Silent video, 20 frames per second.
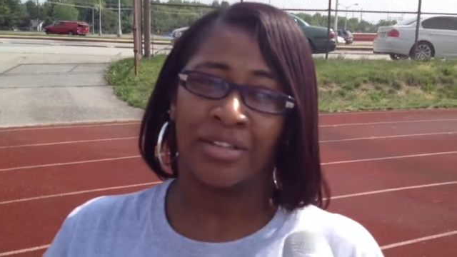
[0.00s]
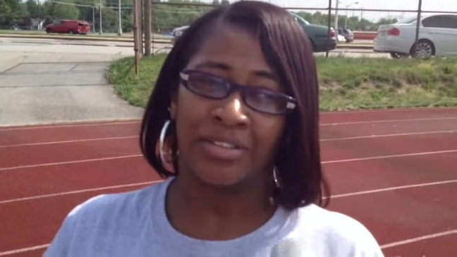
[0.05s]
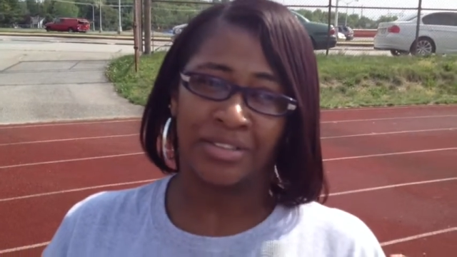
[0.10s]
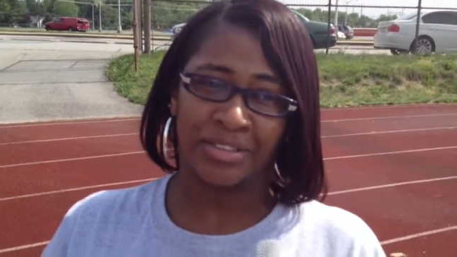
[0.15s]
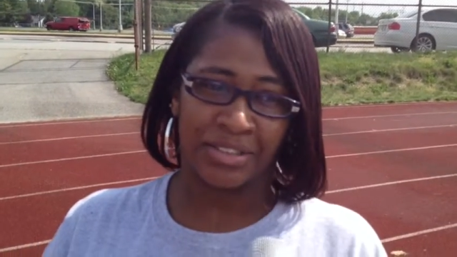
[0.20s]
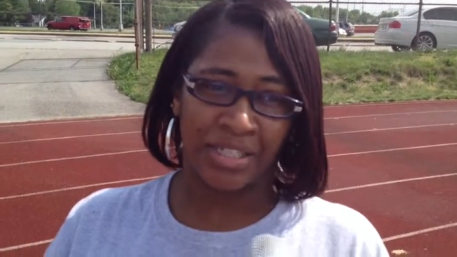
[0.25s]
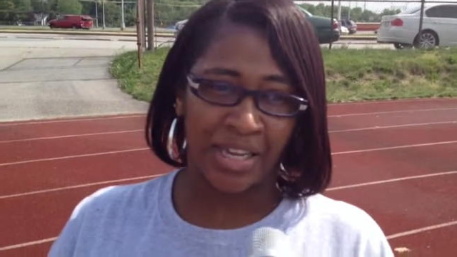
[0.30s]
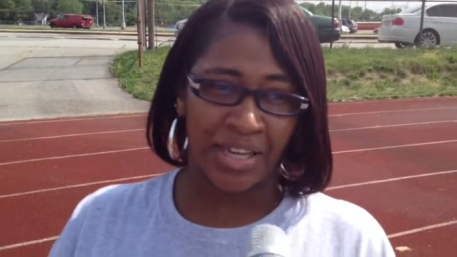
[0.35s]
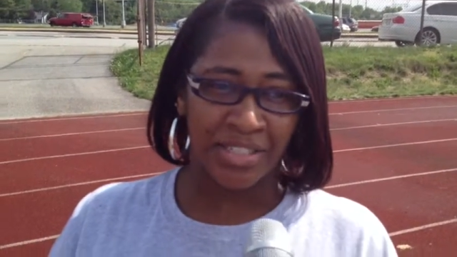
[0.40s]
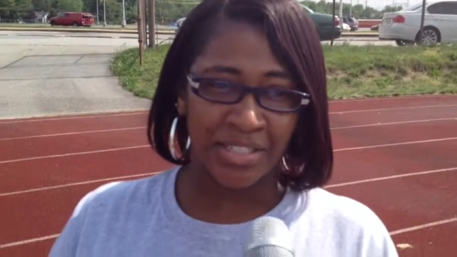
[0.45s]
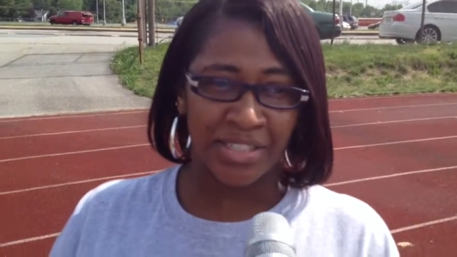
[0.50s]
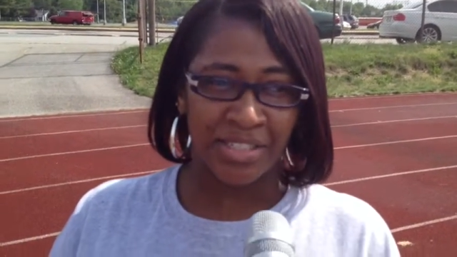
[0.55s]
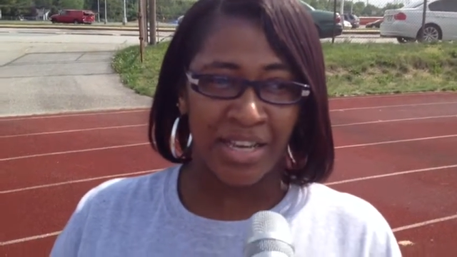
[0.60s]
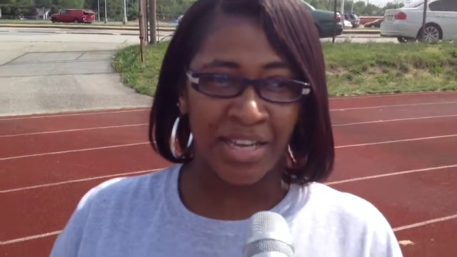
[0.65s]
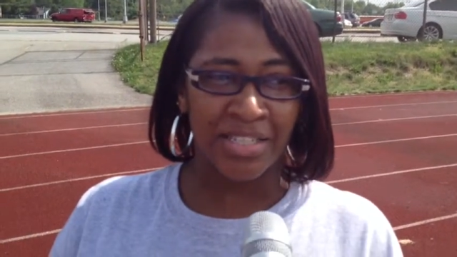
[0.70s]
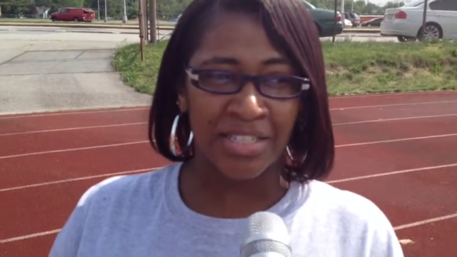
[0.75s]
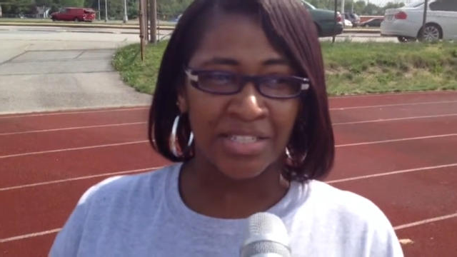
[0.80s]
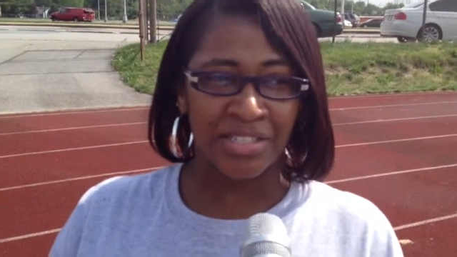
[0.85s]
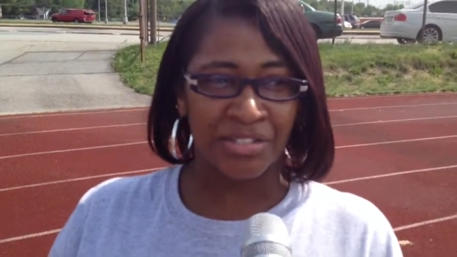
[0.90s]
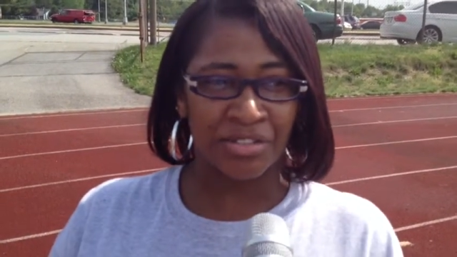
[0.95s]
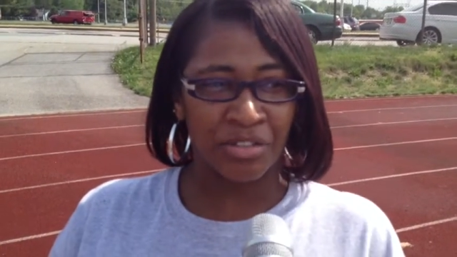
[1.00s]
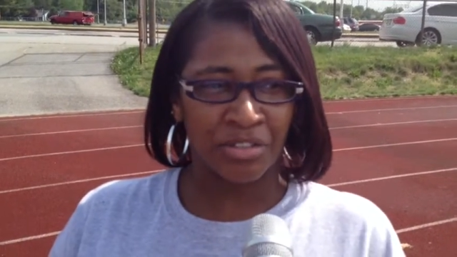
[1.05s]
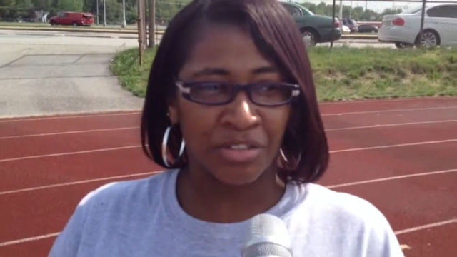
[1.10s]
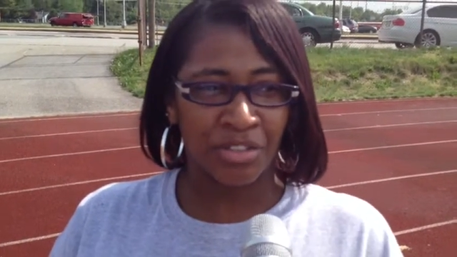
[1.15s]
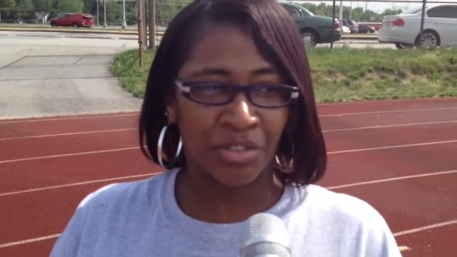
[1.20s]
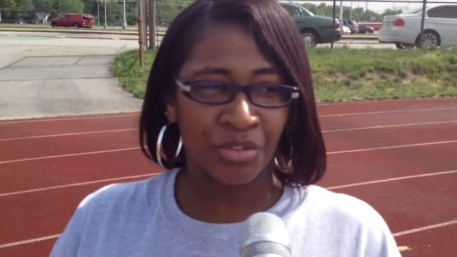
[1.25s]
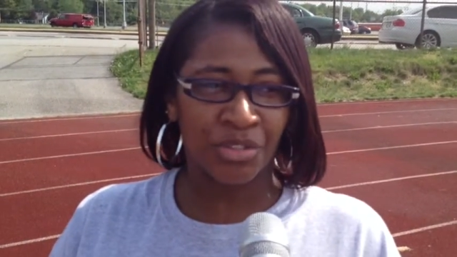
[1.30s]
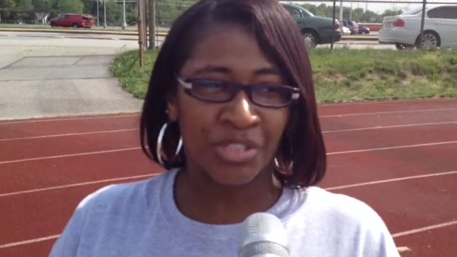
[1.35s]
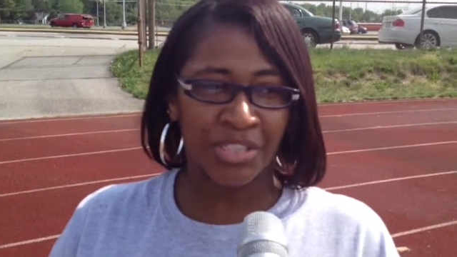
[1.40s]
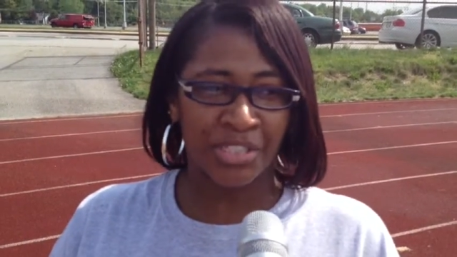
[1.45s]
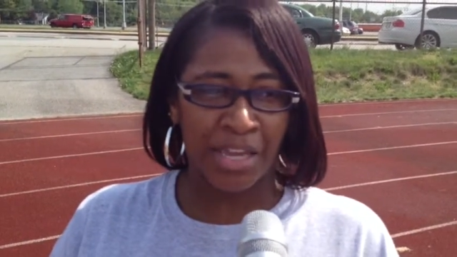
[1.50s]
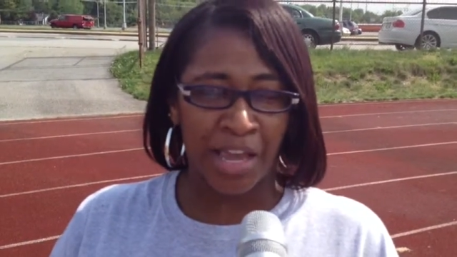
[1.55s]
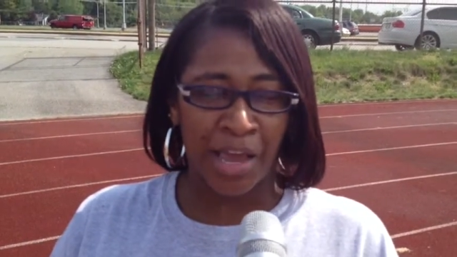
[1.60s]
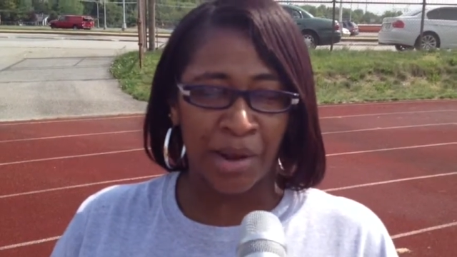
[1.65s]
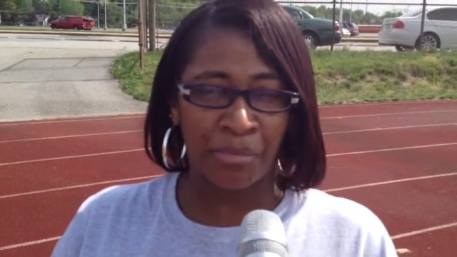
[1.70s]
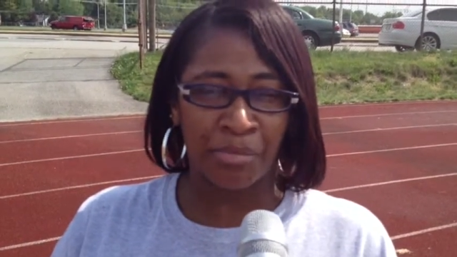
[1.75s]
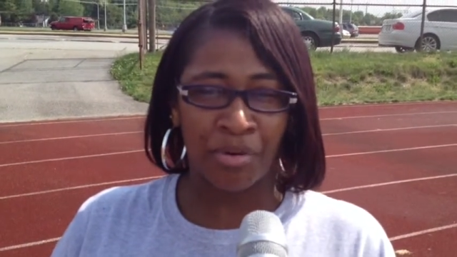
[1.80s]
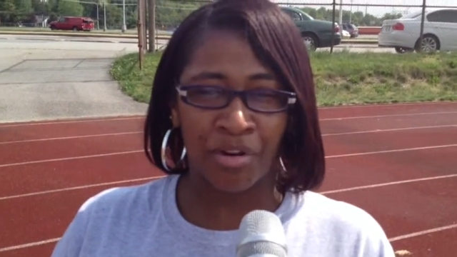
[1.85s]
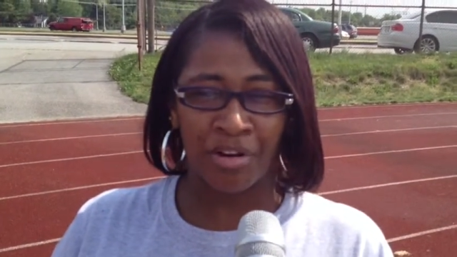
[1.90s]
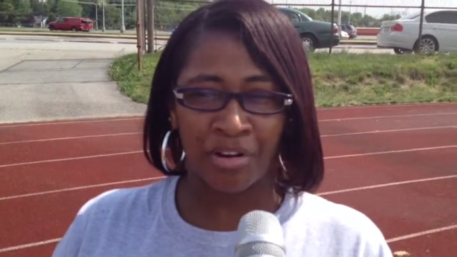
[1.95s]
Yes, that's the little
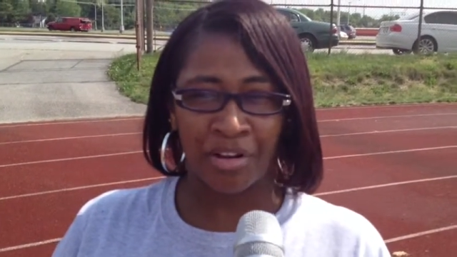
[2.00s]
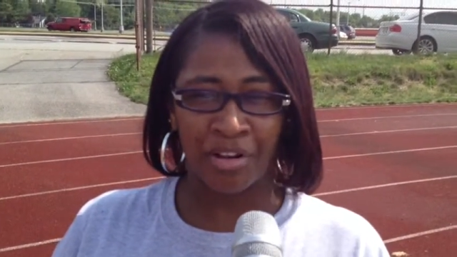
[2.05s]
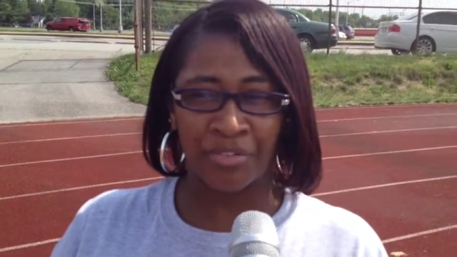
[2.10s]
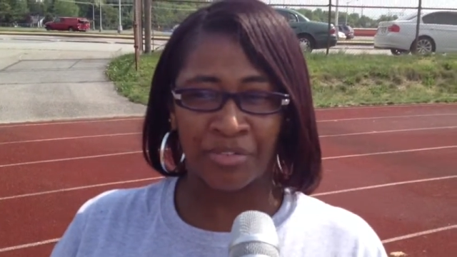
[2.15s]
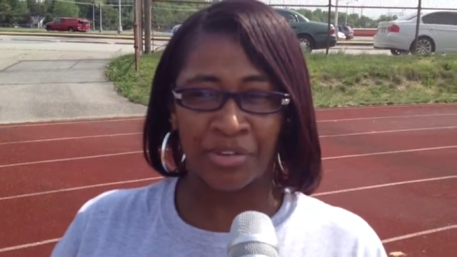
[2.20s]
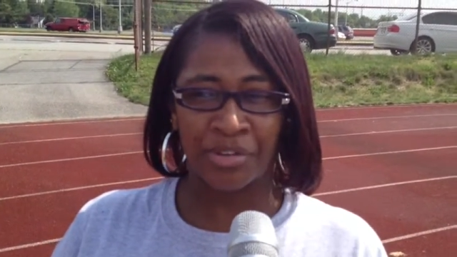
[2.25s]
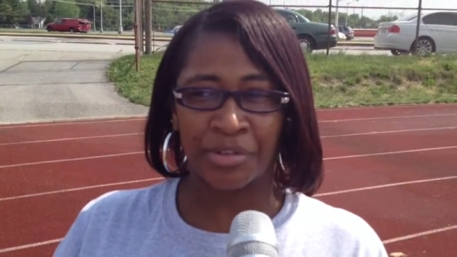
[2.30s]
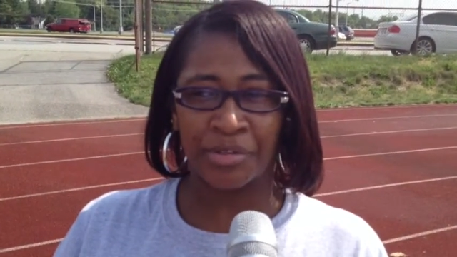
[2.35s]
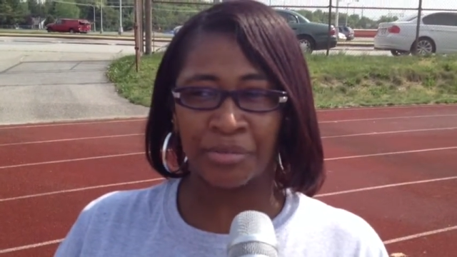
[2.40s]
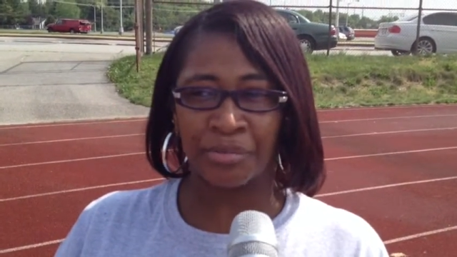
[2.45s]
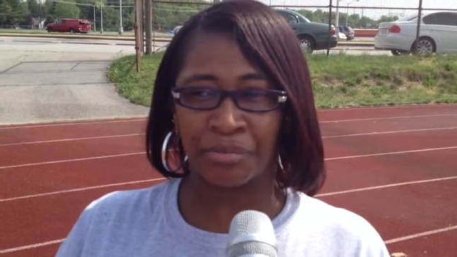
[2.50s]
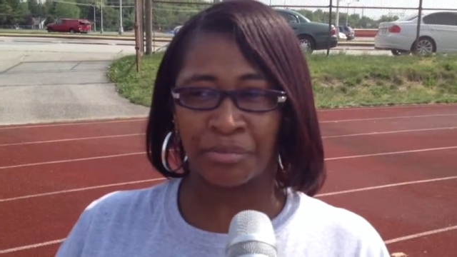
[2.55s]
sad part of it.